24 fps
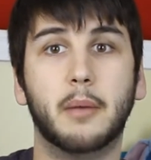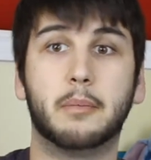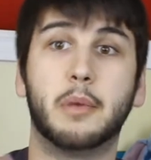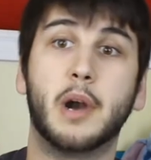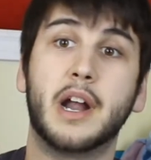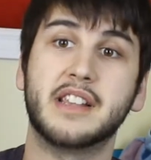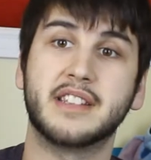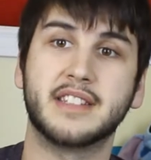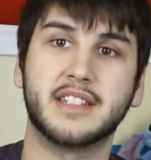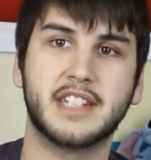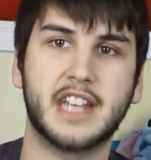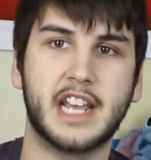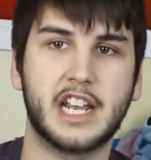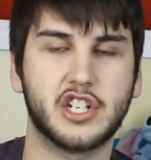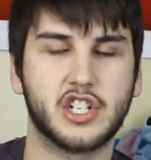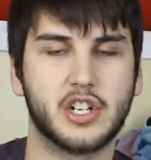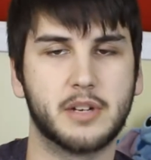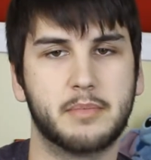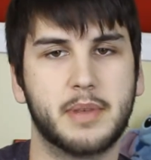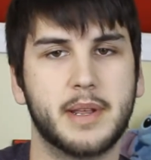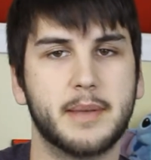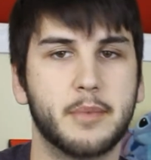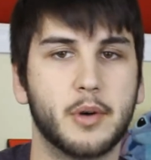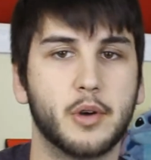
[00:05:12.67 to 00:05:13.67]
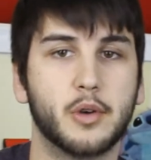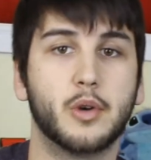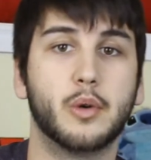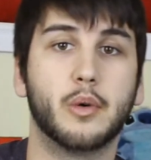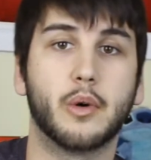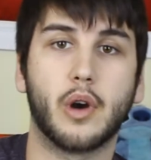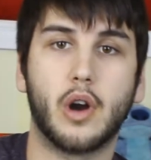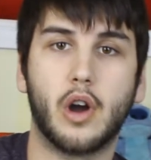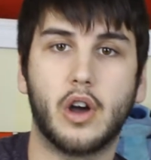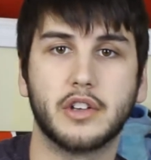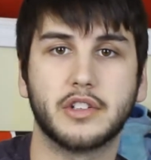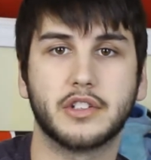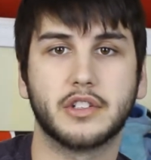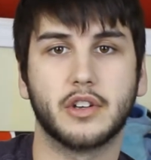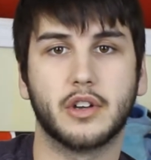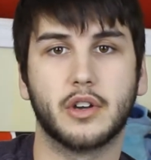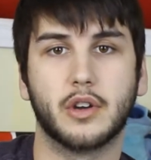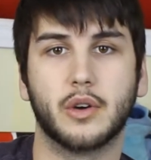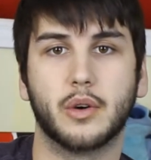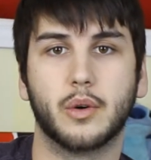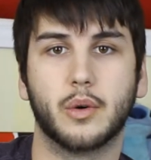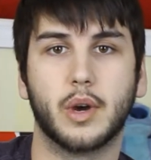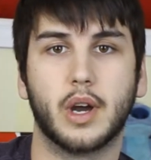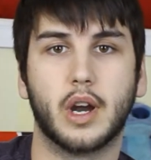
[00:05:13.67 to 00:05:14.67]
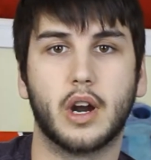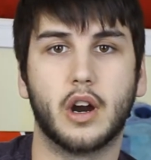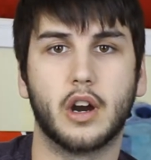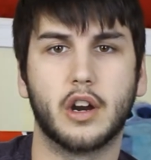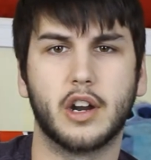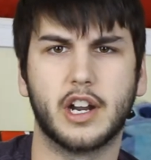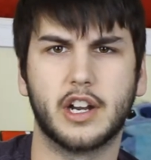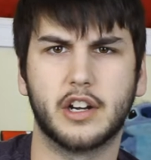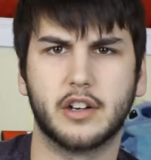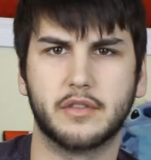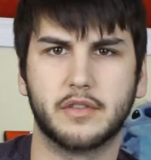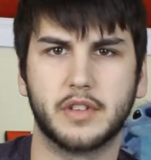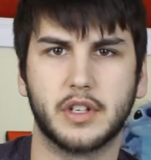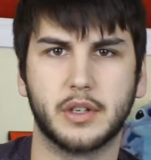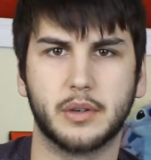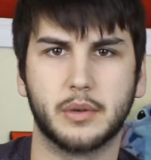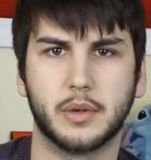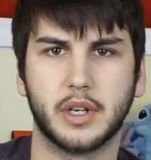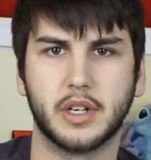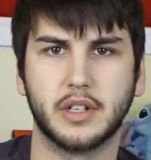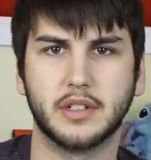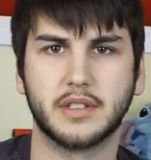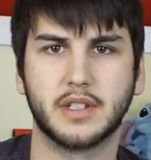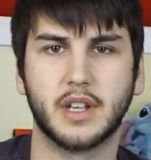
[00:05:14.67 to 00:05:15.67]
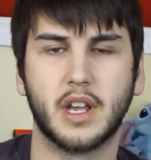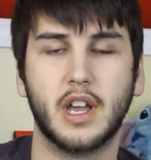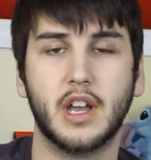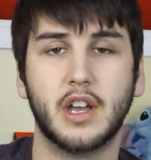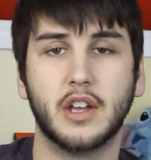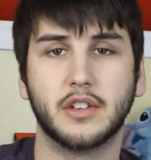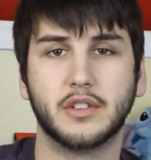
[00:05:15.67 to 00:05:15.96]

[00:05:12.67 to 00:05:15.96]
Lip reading: presentation people who are also our interviewers.